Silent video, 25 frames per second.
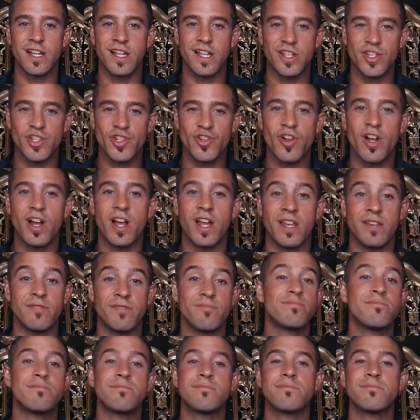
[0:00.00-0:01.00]
try and
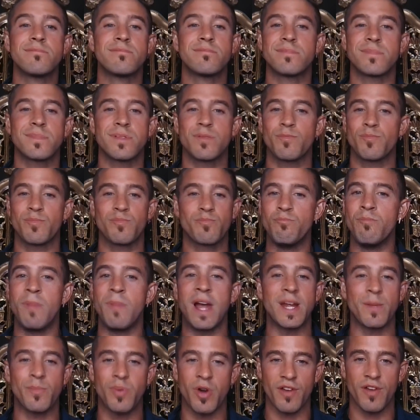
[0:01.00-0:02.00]

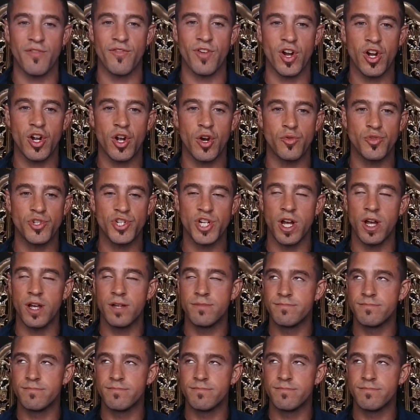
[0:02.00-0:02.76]
make part of our culture.